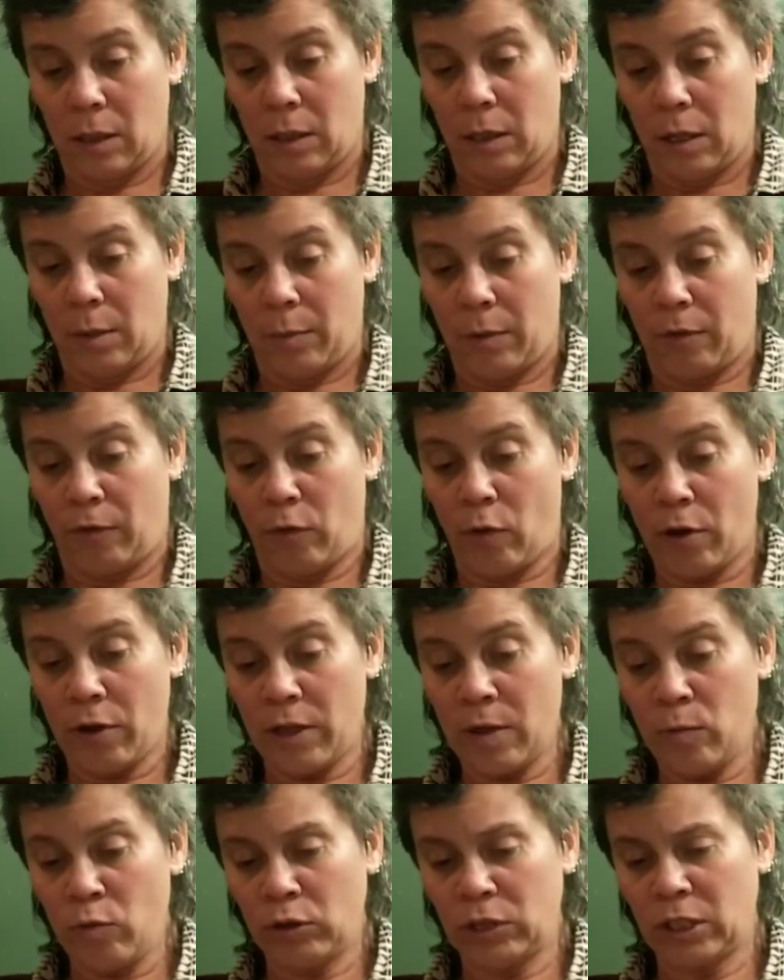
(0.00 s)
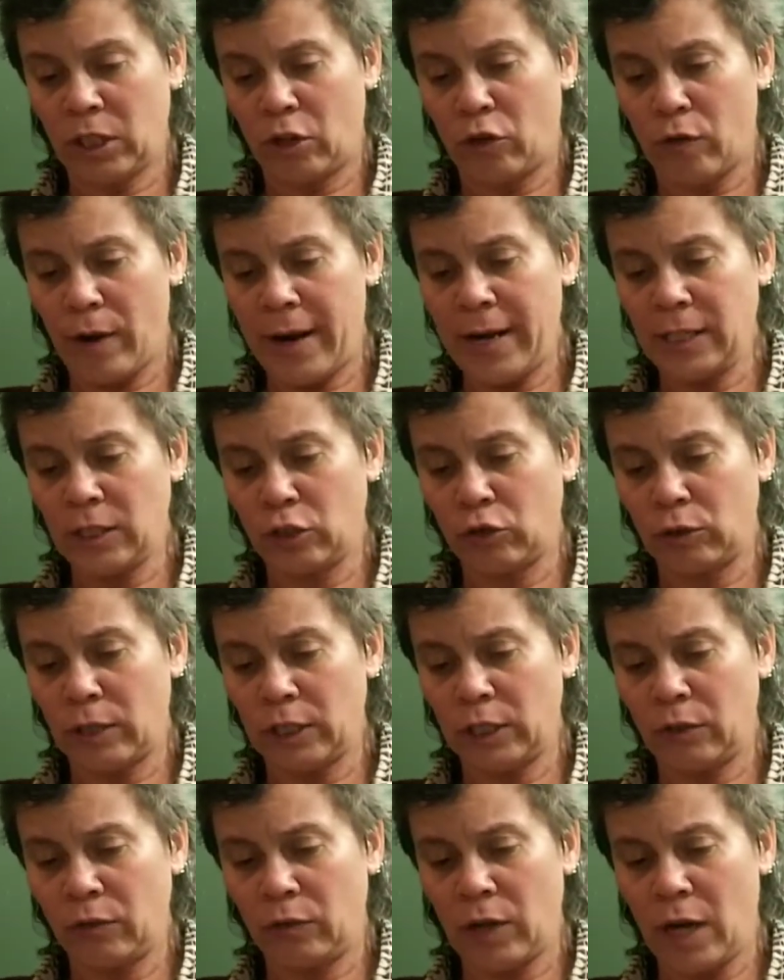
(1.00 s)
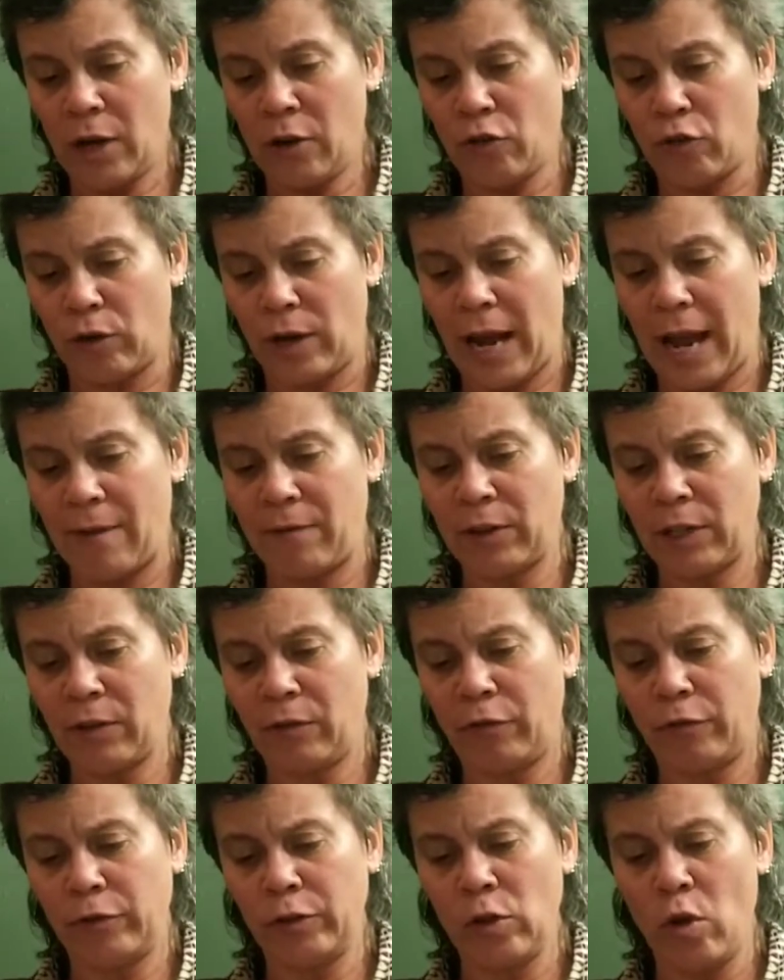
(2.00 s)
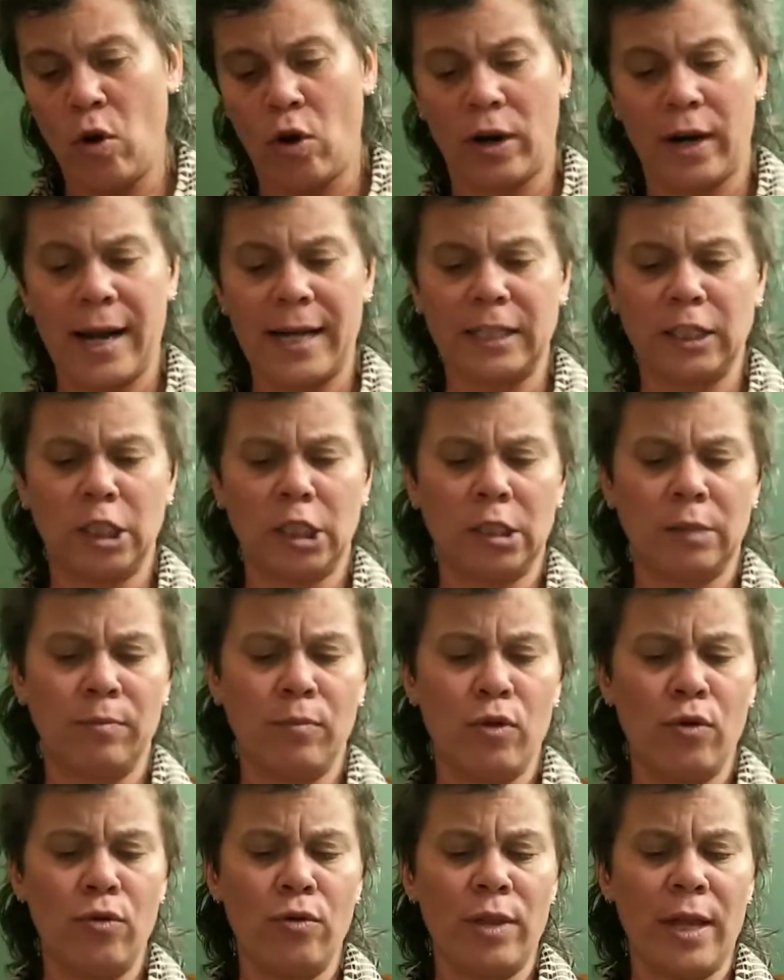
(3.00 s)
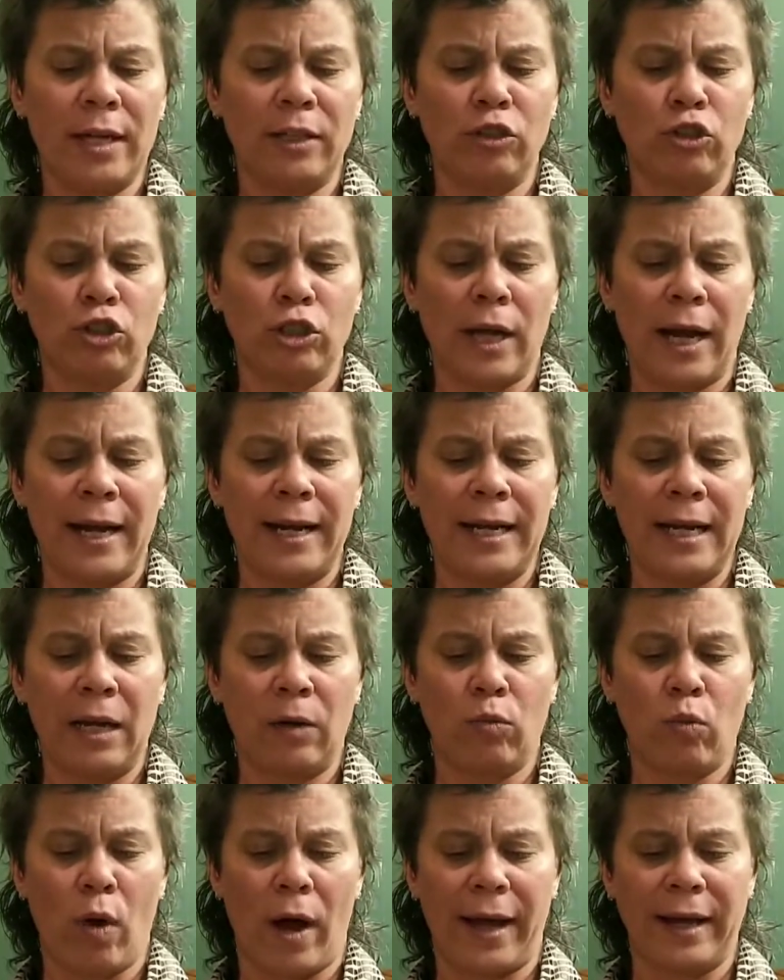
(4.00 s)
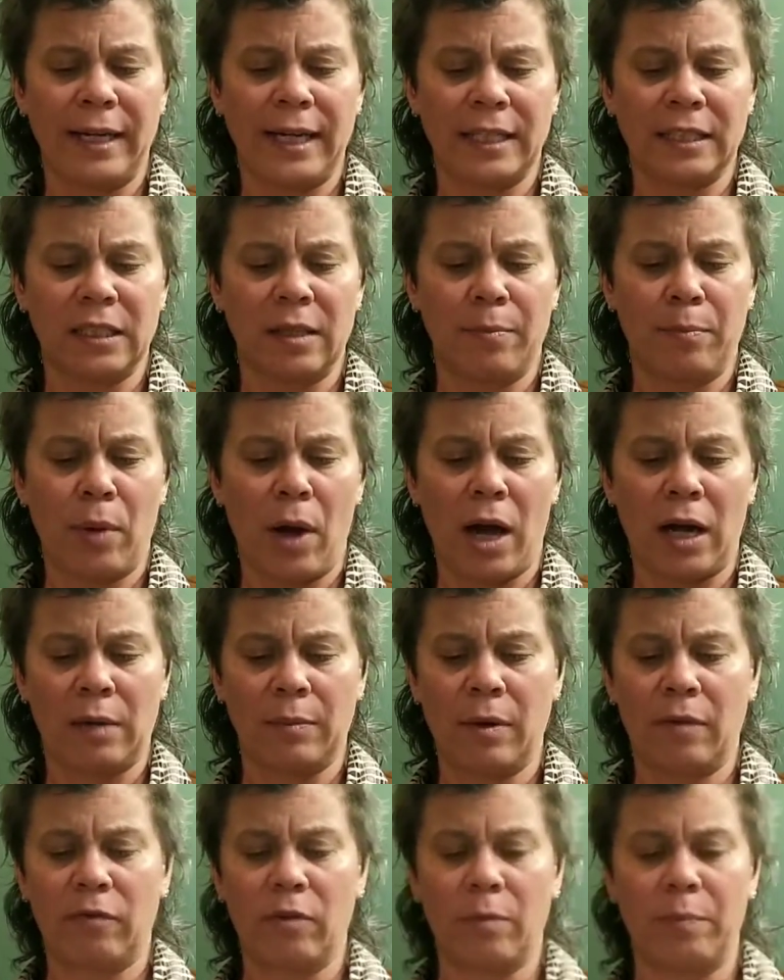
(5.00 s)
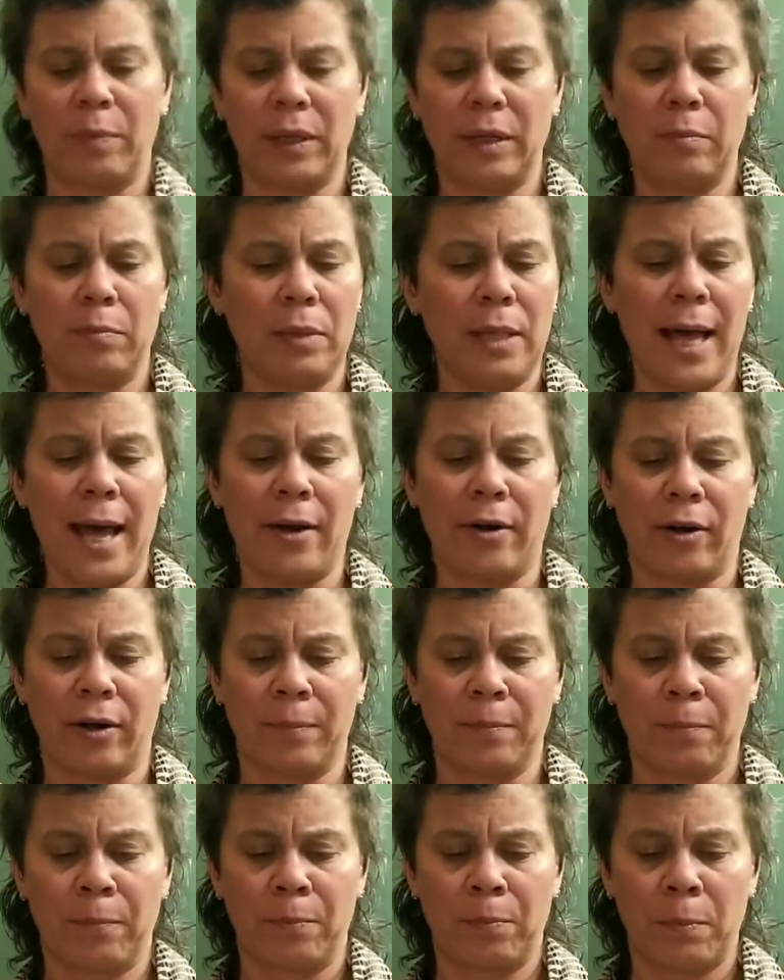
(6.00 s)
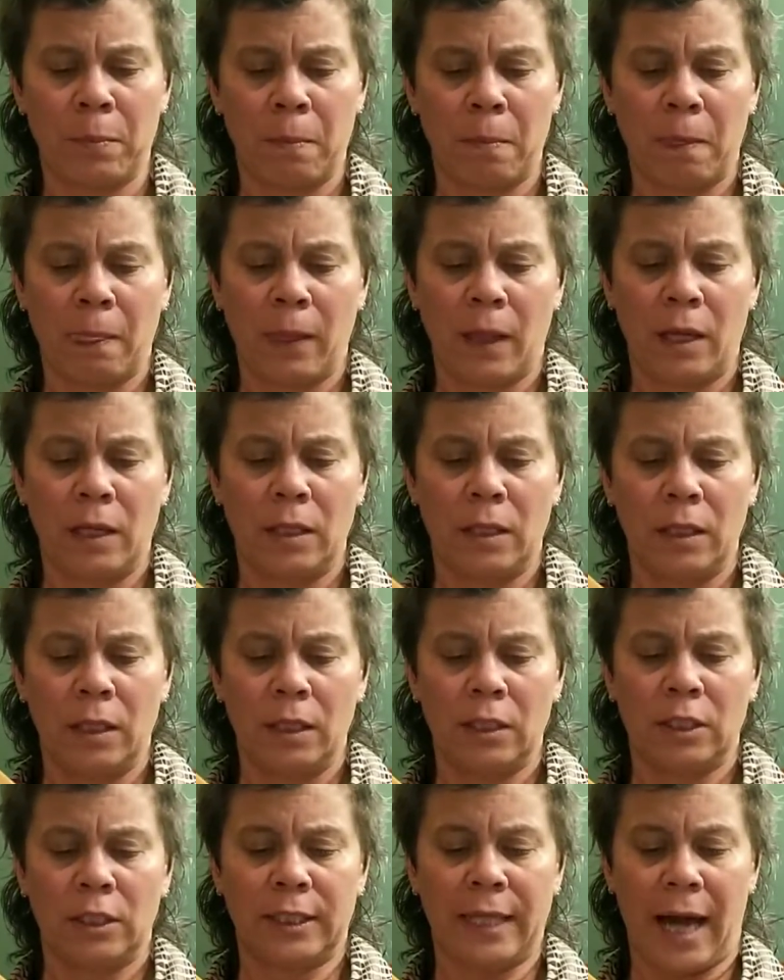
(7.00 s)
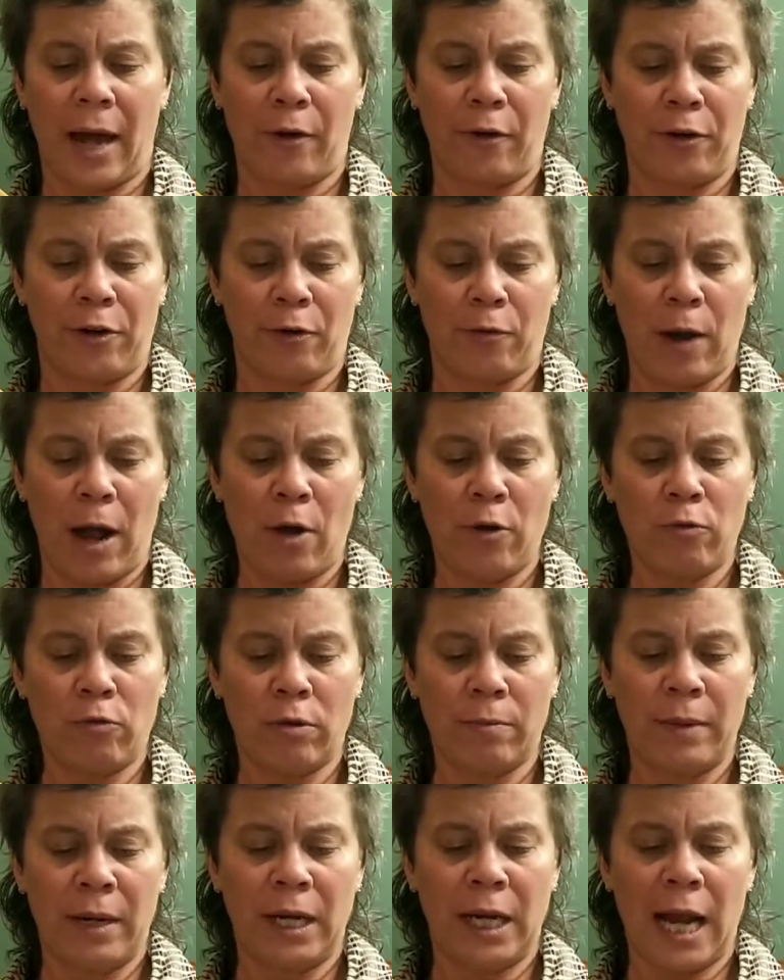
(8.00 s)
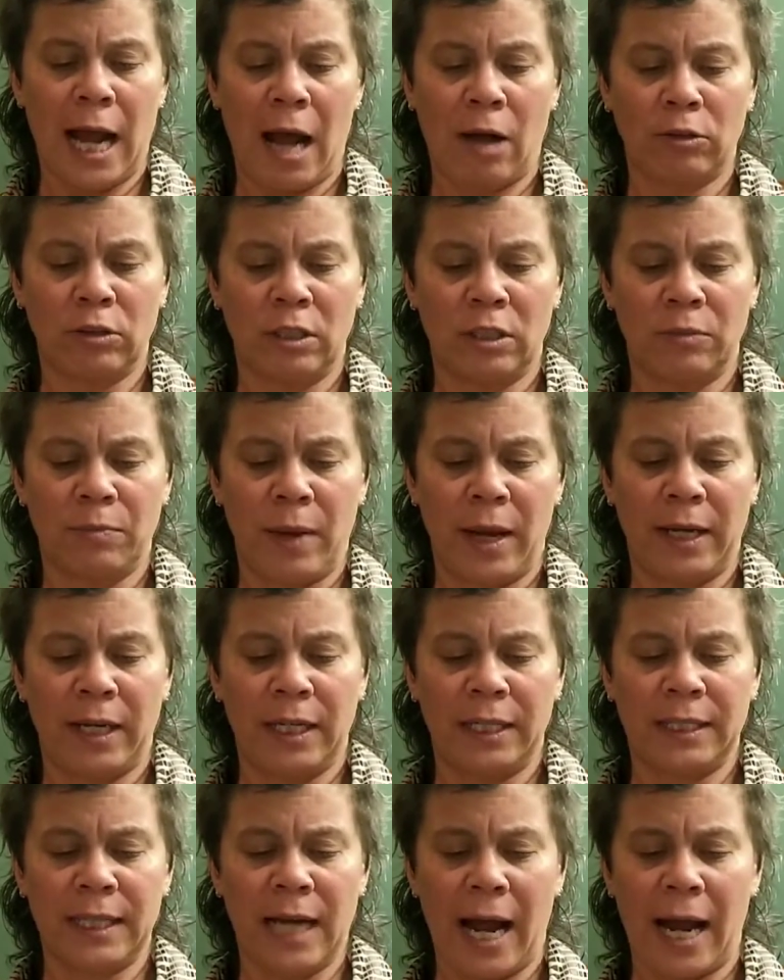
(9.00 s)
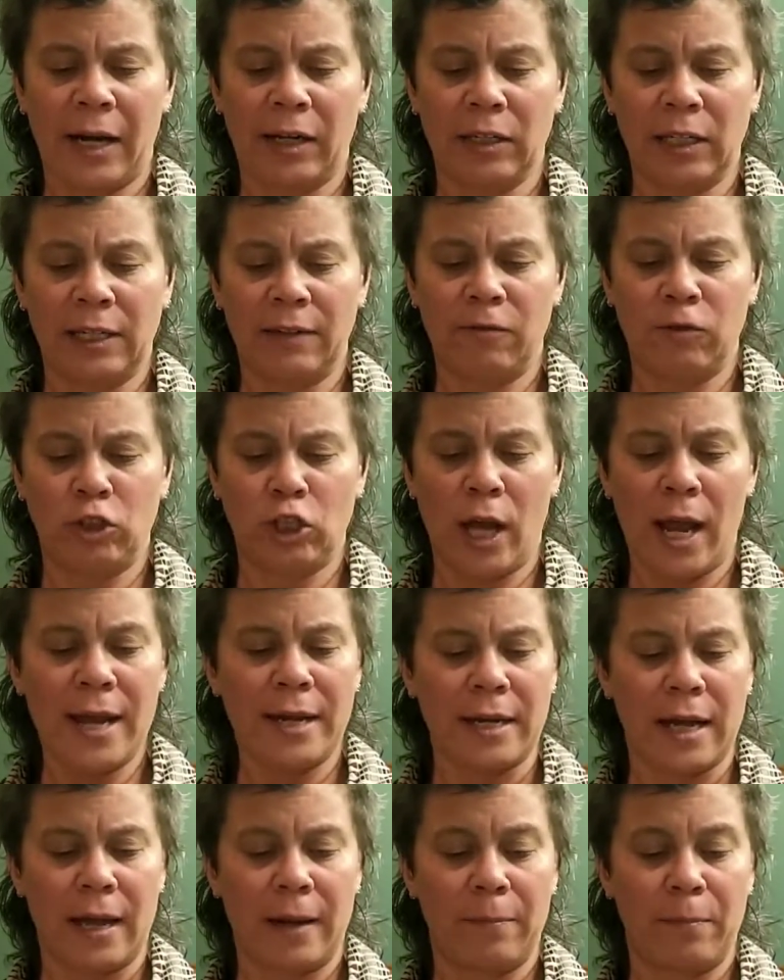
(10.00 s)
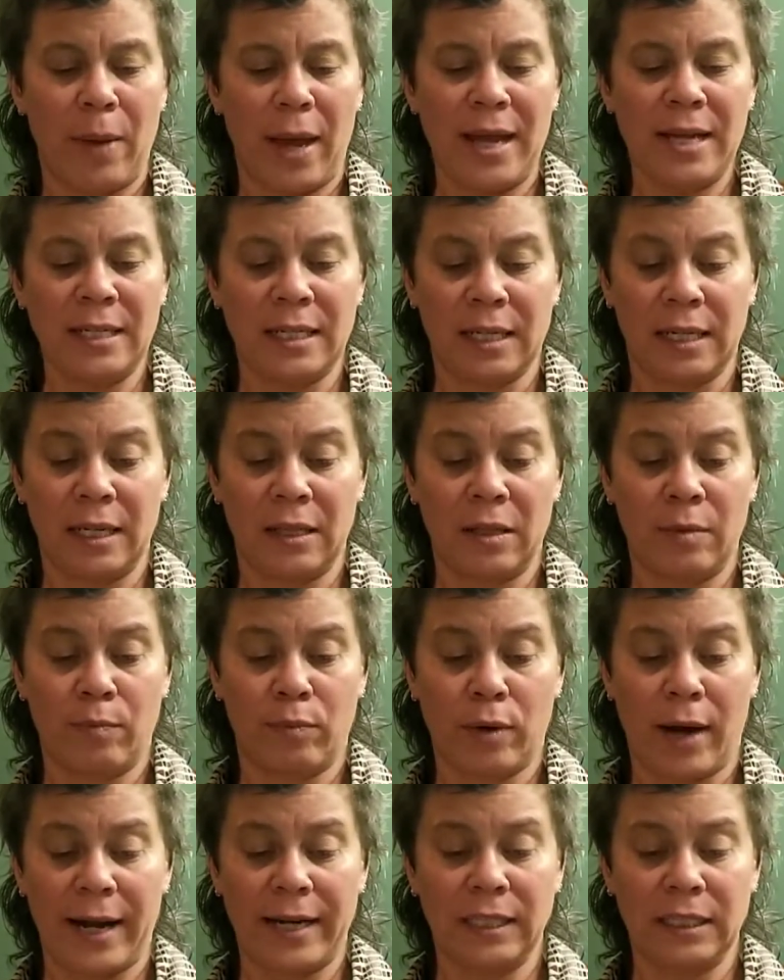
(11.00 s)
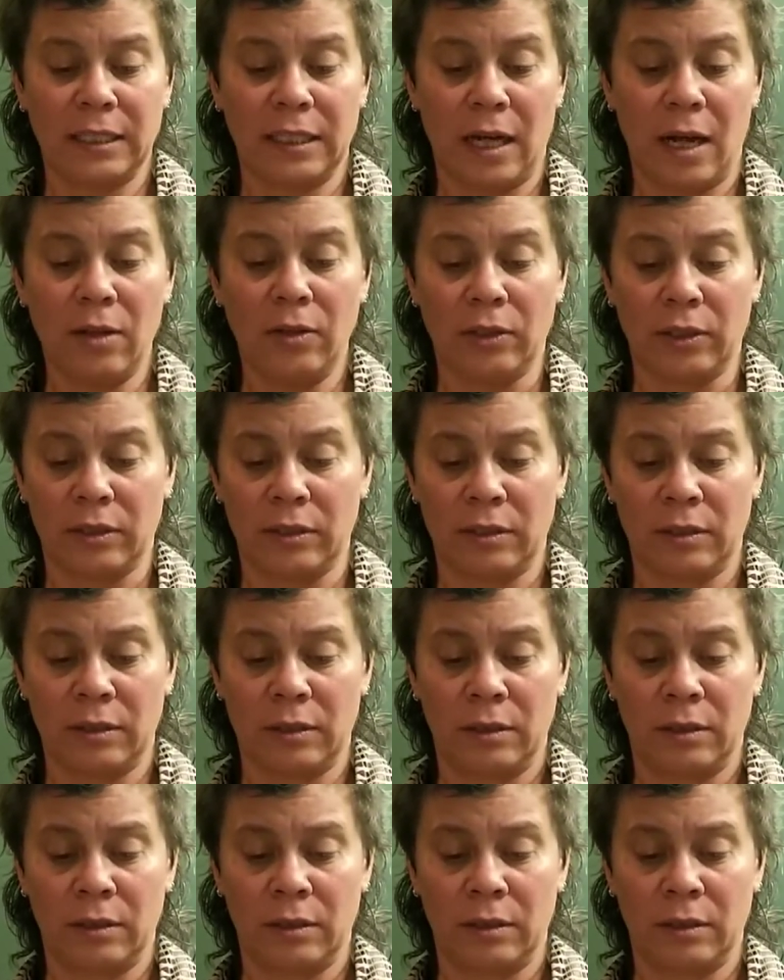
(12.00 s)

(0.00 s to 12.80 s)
Before them was a great stretch of country, having a floor as smooth and shining and white as the bottom of a big platter. Scattered around were many houses made entirely of china and painted in the brightest colors.